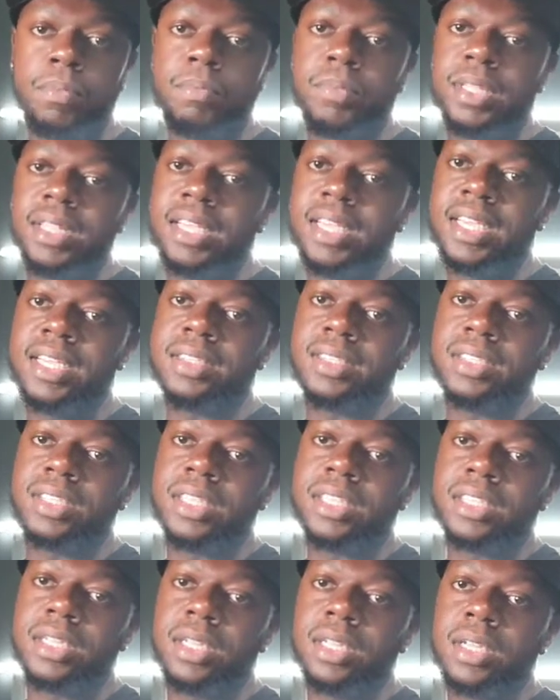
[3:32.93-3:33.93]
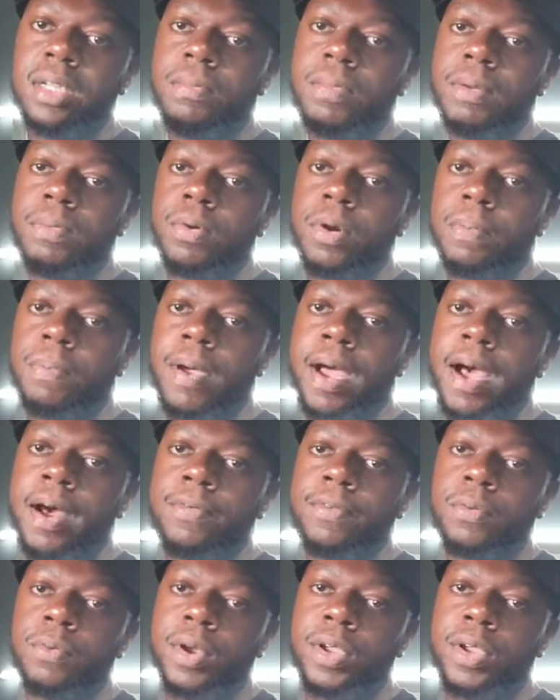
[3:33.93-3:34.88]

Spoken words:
But these are just a little bit more powerful,